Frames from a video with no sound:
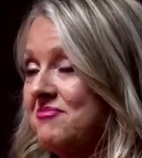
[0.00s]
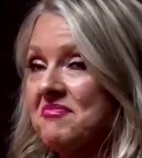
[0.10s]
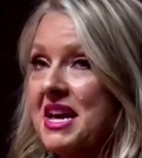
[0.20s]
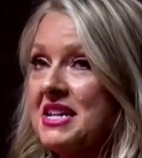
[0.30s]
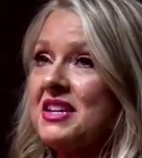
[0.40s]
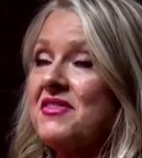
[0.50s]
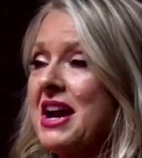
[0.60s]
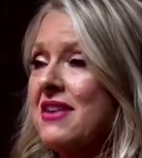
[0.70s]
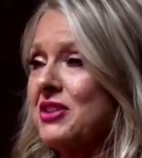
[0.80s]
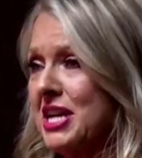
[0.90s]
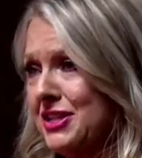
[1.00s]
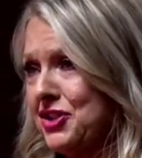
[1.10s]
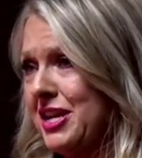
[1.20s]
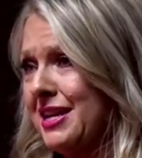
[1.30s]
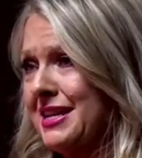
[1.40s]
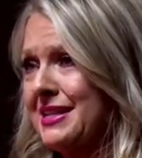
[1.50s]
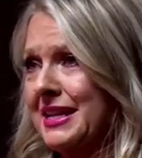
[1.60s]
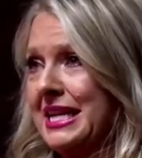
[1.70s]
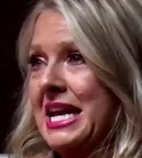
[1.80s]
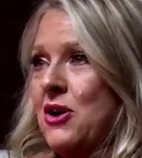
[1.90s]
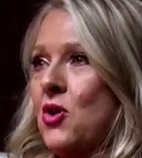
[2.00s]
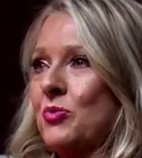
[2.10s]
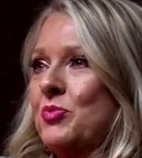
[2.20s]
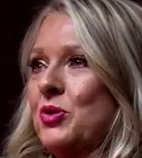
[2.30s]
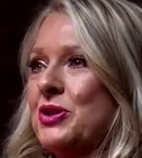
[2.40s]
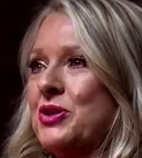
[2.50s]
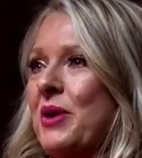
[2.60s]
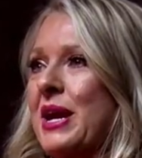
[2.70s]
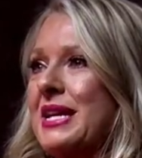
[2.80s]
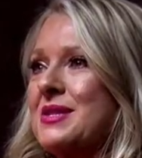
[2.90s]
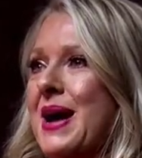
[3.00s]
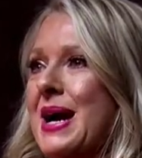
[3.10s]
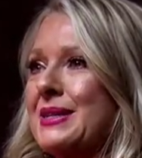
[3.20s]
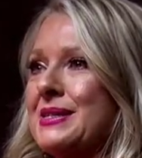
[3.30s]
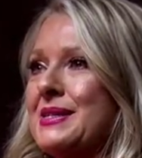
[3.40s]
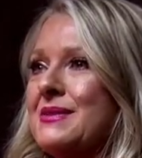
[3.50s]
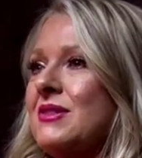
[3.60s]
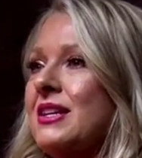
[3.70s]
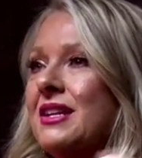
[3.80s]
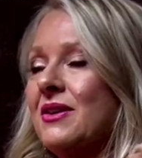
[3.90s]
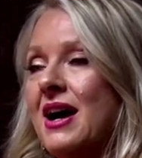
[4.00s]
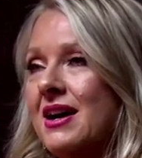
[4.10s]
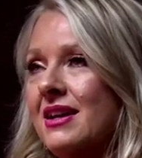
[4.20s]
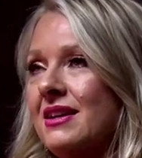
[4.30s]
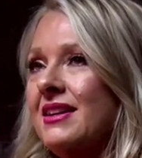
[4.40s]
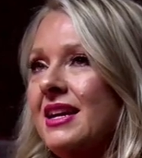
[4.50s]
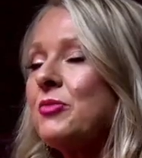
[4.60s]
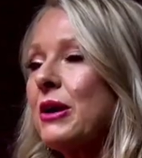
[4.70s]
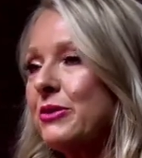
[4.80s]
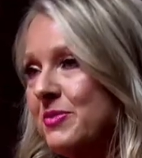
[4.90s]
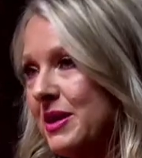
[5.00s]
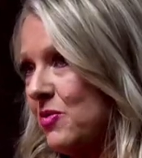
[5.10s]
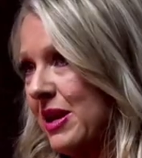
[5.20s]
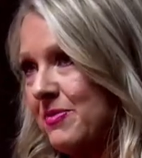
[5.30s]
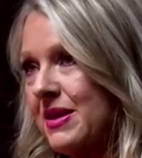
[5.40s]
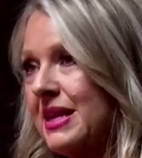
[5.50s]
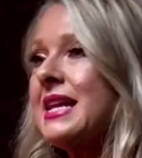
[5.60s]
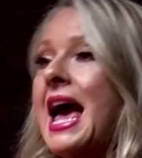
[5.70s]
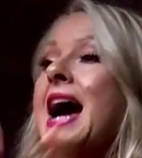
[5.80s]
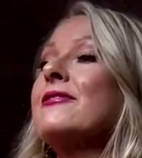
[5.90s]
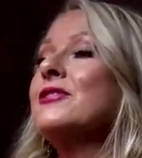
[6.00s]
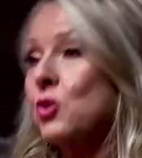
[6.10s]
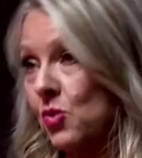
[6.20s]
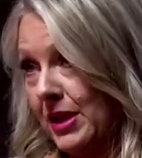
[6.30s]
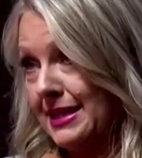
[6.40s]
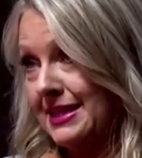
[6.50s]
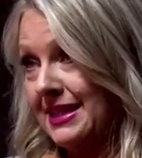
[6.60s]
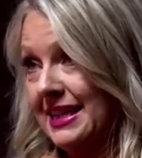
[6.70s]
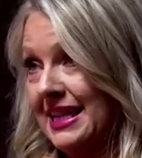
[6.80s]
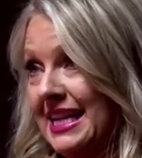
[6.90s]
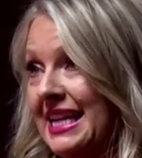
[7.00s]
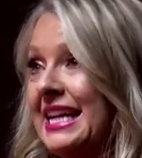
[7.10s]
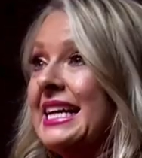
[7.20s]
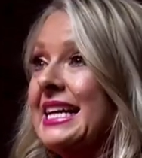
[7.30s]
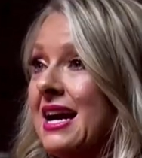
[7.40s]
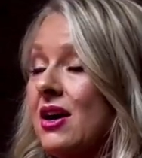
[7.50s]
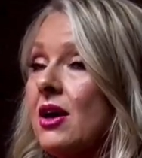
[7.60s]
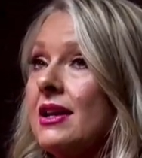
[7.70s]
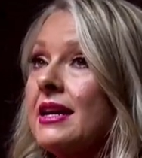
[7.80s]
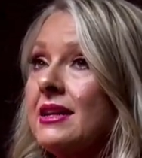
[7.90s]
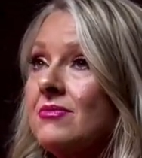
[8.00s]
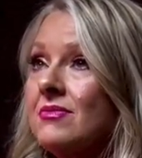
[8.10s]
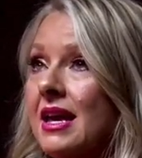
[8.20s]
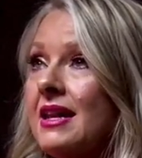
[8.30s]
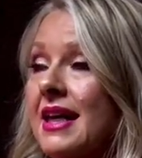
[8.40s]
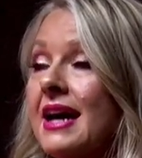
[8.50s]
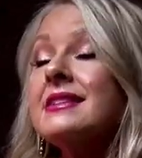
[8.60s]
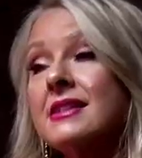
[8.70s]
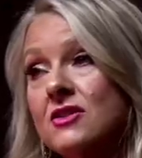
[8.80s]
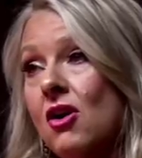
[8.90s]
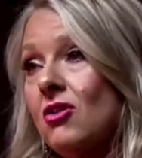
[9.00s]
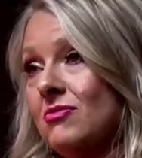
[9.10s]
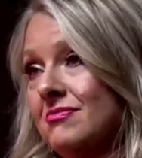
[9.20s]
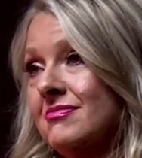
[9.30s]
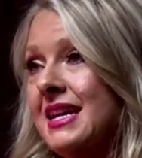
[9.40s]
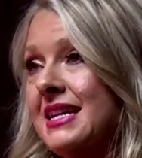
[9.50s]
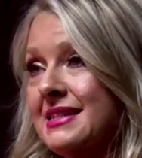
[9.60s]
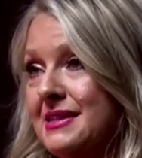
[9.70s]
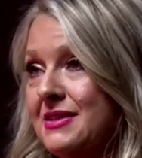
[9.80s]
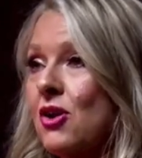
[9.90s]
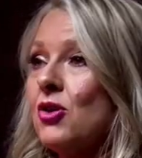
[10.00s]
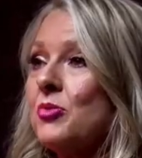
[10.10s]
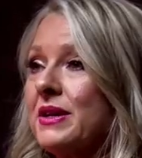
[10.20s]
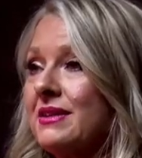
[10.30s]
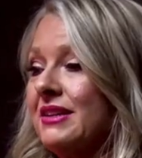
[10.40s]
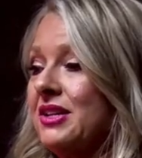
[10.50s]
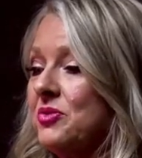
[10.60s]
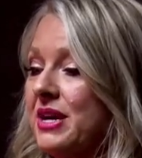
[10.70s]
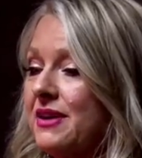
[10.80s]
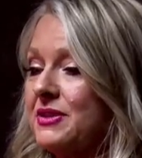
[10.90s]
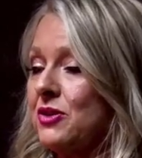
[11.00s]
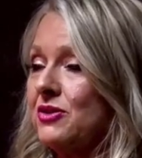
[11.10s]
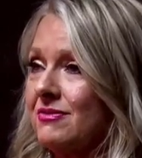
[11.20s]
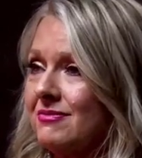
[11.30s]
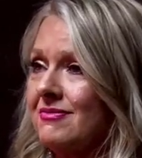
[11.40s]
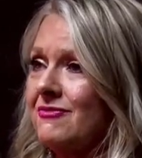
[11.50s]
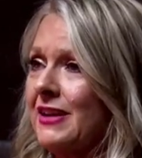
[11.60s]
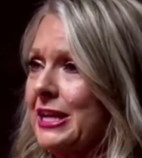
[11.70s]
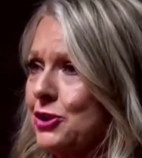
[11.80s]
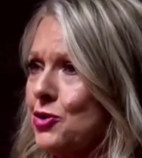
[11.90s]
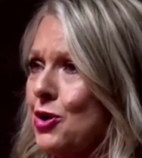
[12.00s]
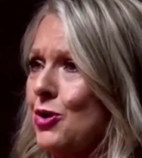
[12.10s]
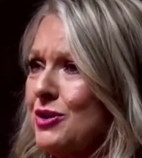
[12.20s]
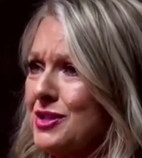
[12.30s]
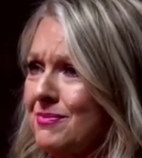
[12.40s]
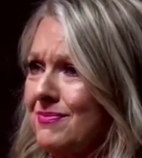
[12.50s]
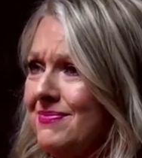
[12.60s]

hasn't even advertised yet he's like kind of hold, pulling the reins back because he's you know I, he'd probably be way he'd have to quit too busy yeah yeah and he and that is his goal that is his goal but you know we have certain financial goals